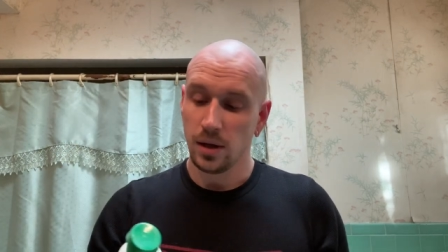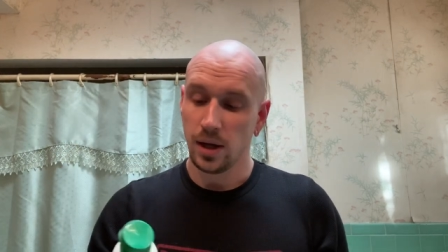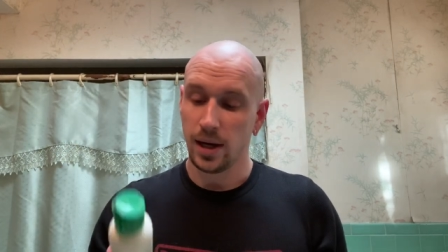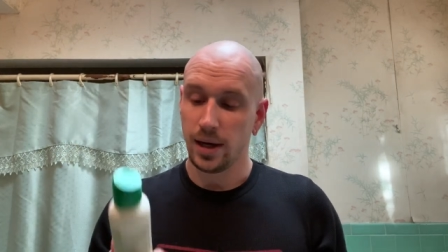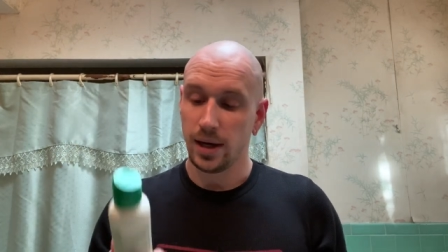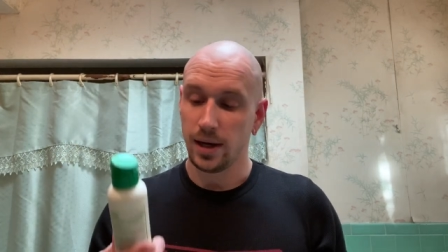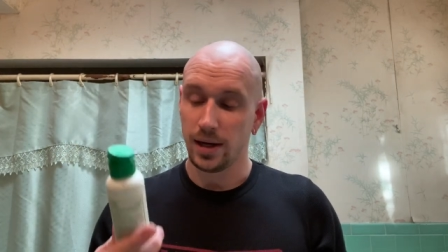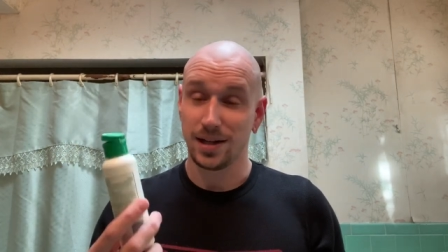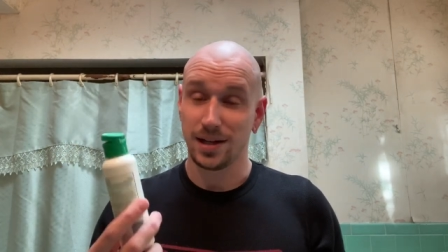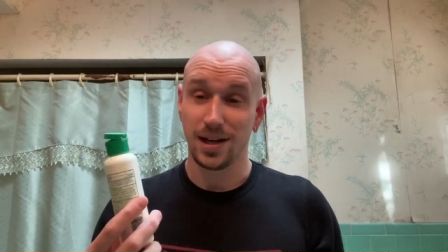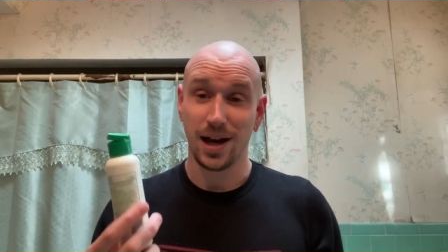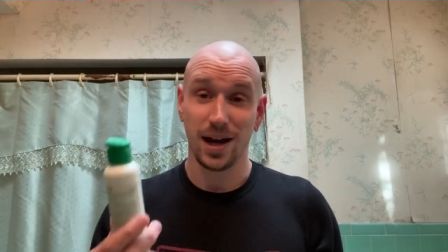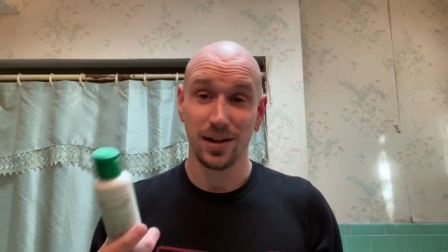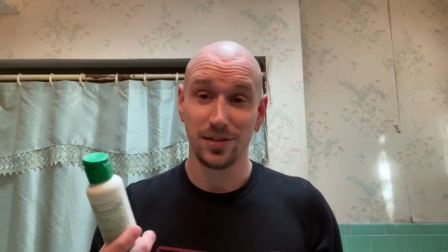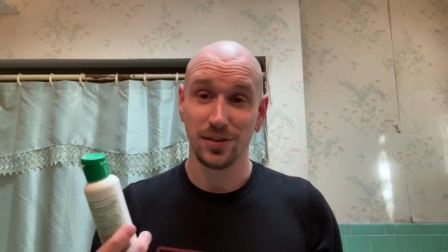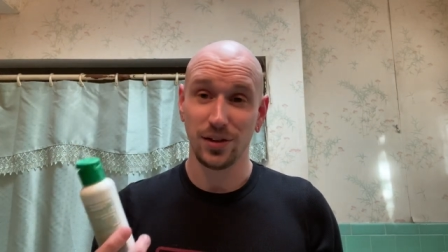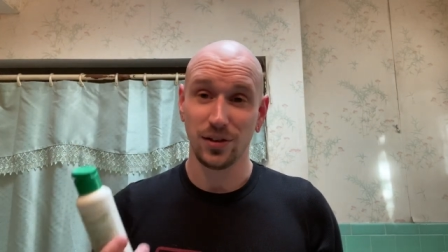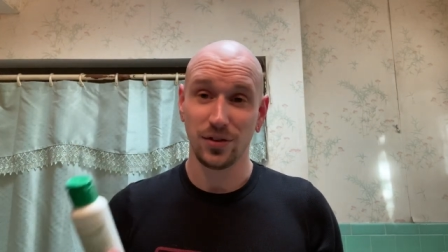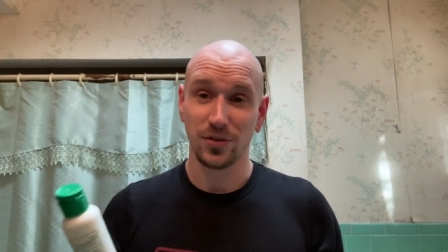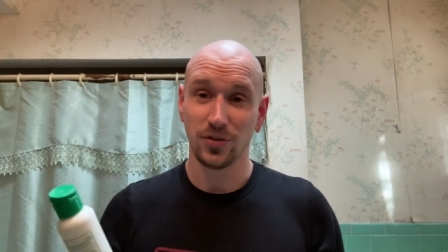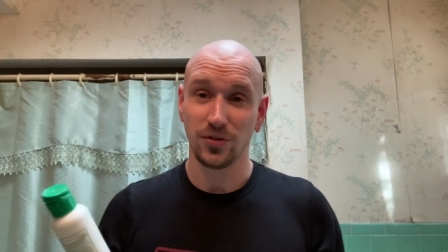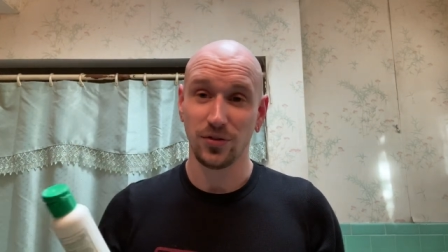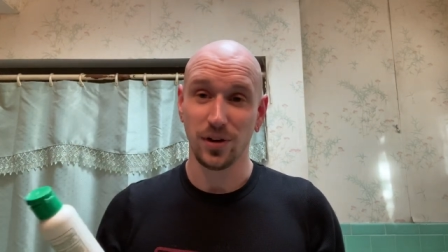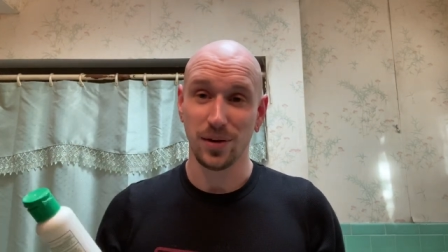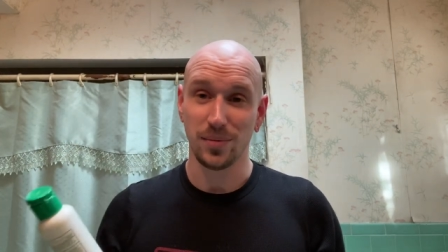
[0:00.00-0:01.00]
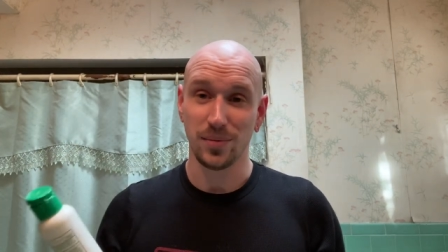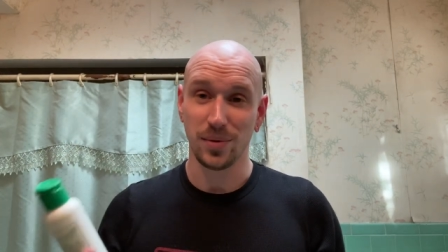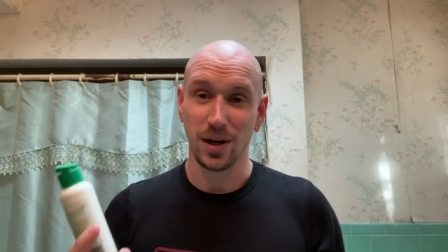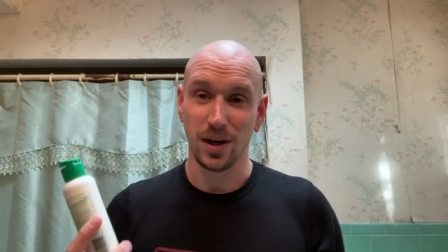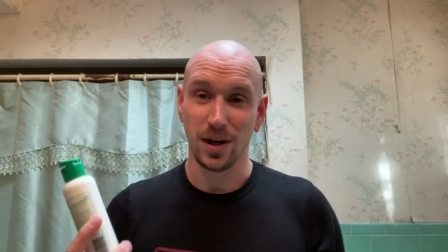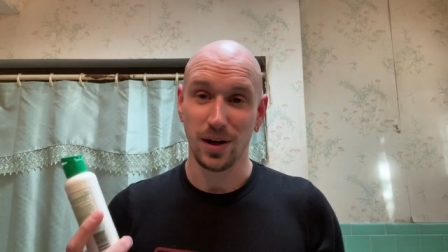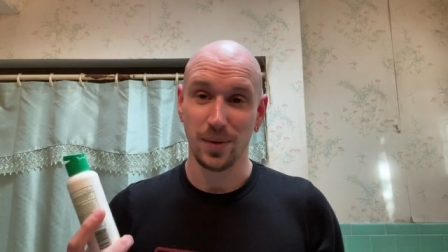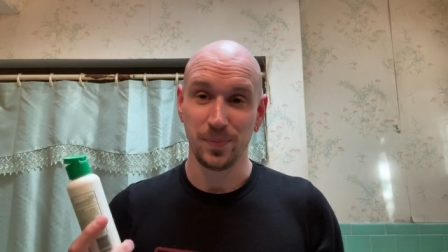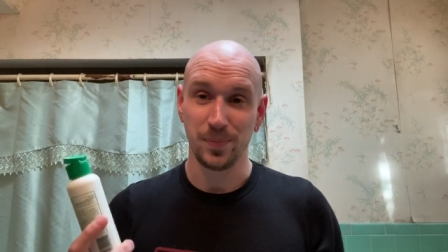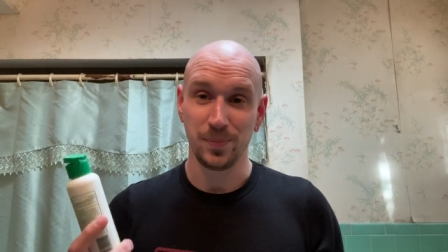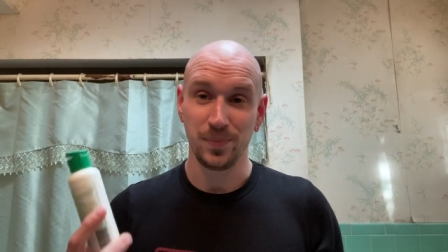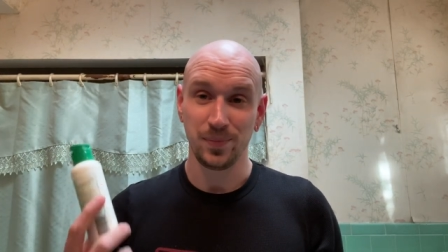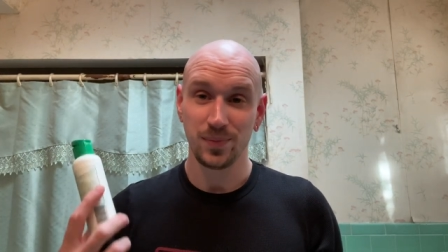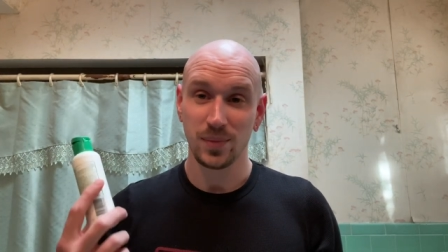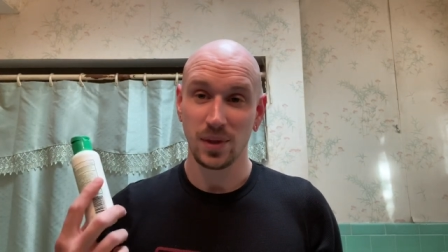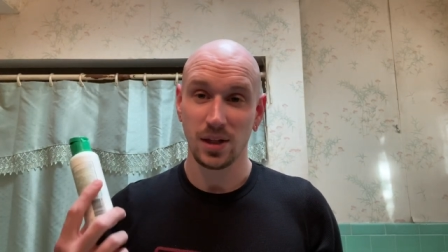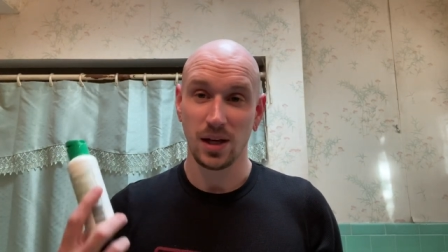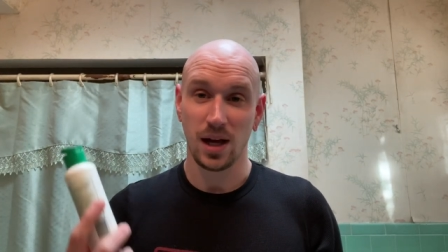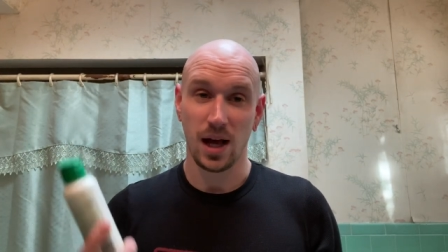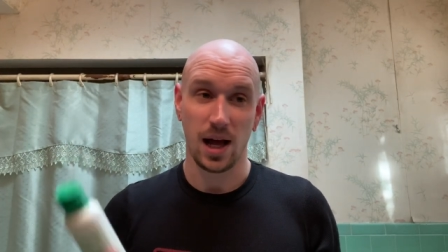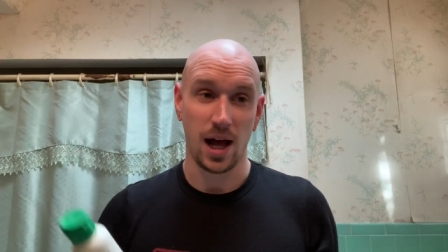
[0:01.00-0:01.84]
I got this from um, a